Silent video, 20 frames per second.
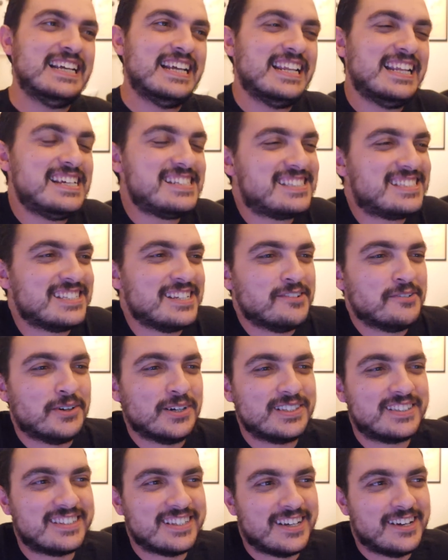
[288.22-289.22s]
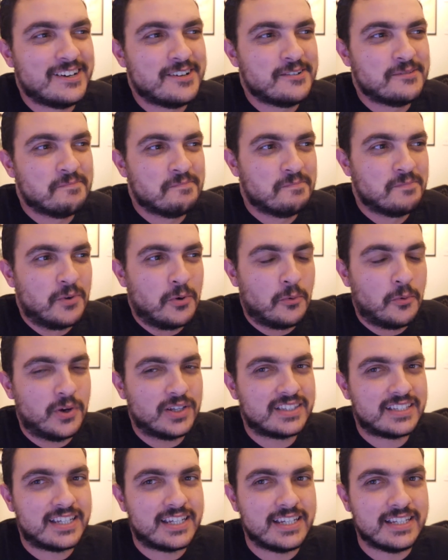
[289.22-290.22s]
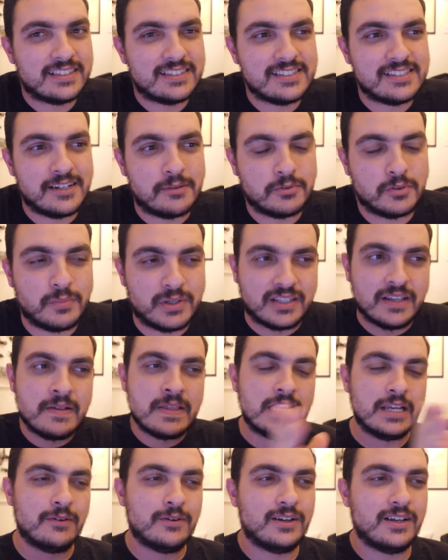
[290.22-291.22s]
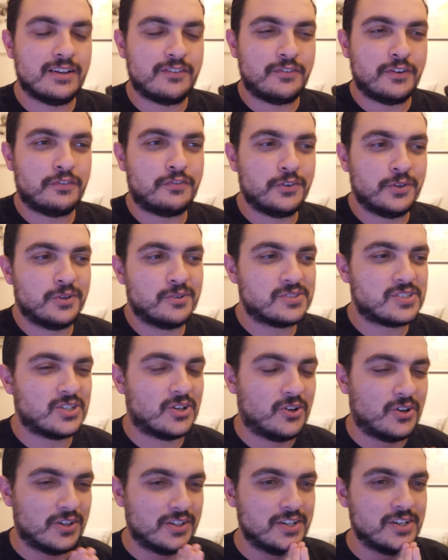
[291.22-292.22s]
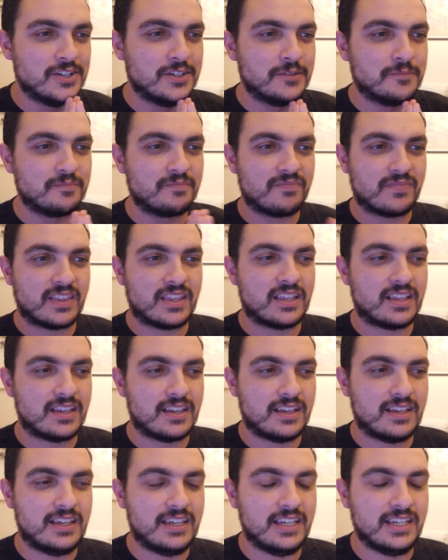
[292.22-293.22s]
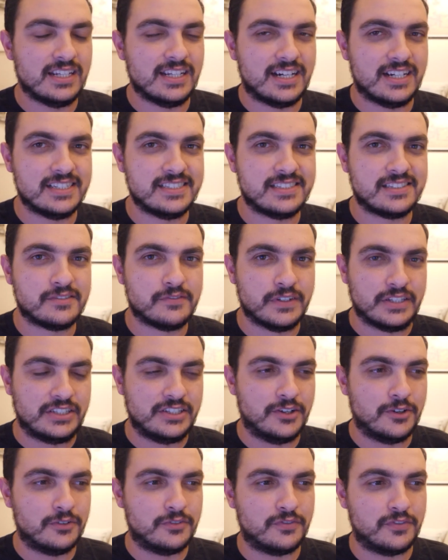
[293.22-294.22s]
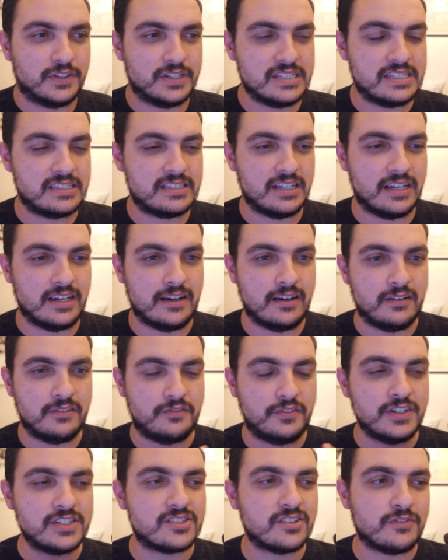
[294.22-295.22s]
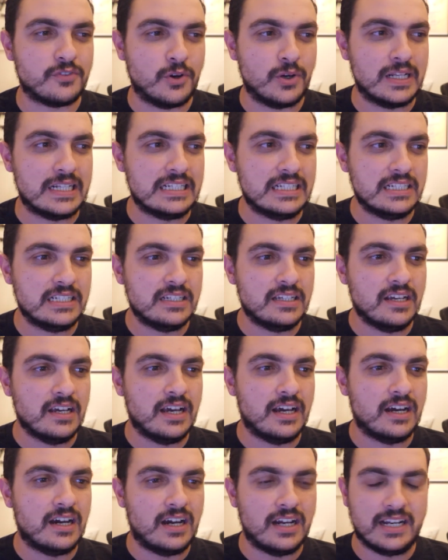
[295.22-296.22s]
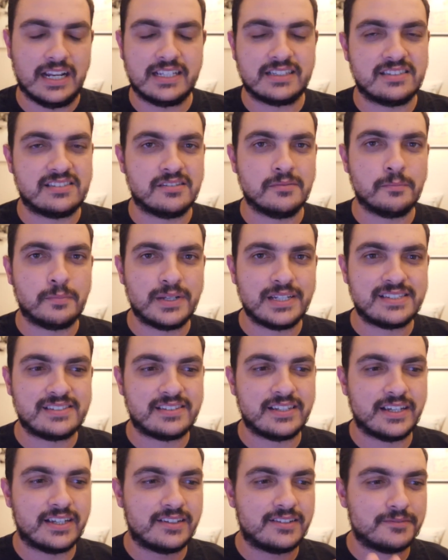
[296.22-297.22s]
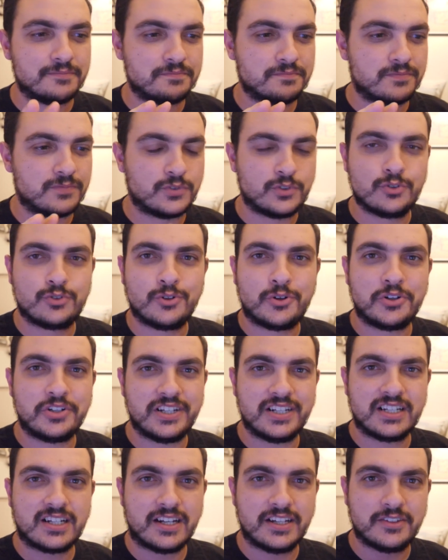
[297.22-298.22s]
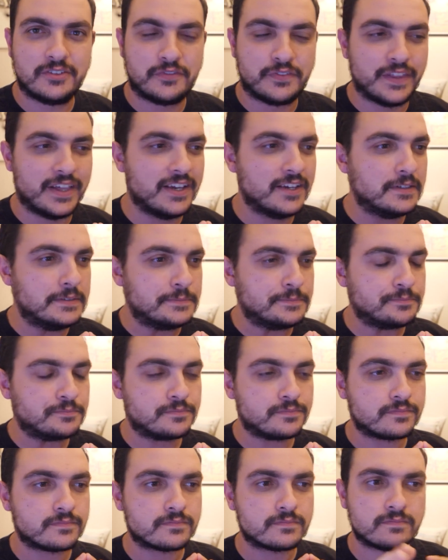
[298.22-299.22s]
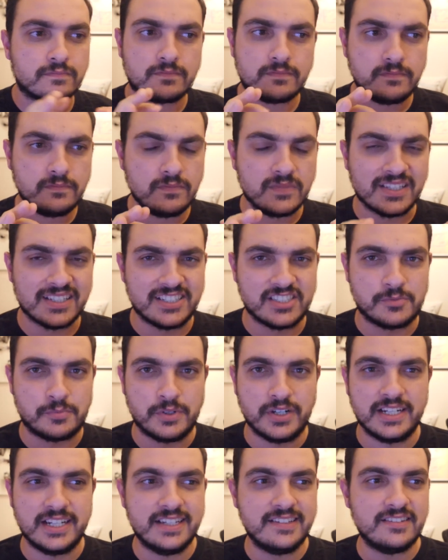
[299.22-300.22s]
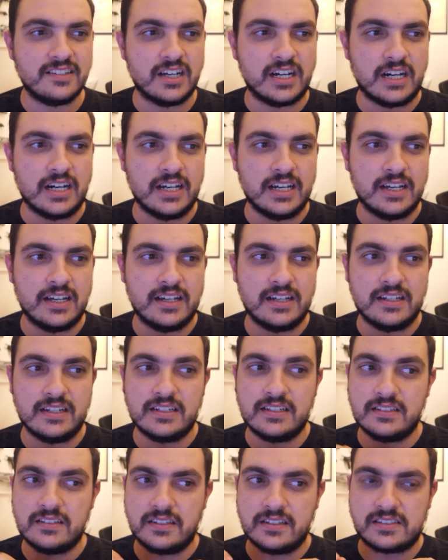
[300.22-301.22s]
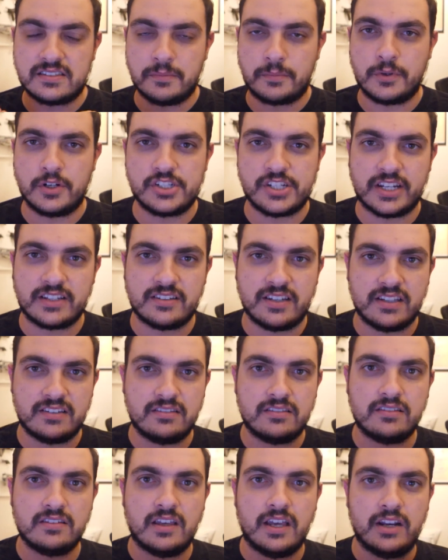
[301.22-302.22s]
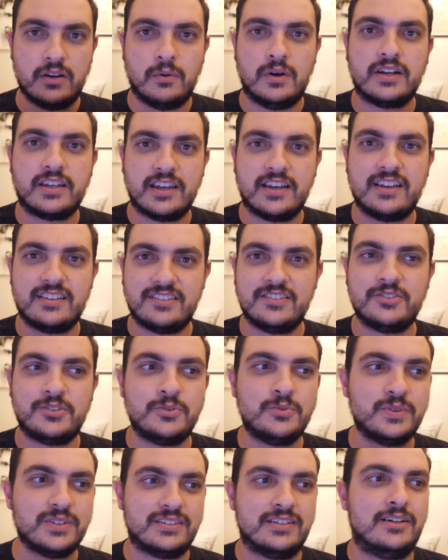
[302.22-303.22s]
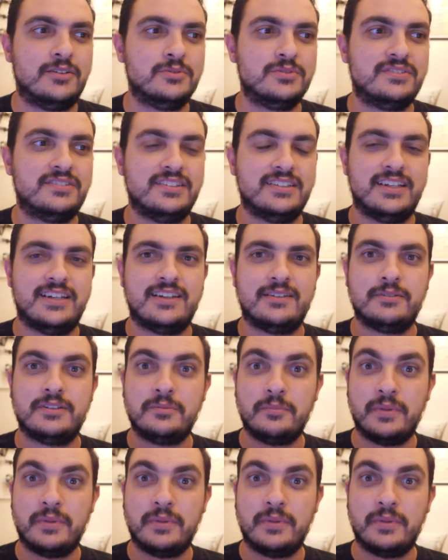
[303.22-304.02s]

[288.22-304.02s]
Let's see what Kit is up to. But if you note on Eli's video first. First of all, I like the simplistic tutorial kind of thing. It's brilliant. It's a project that anyone can get into without any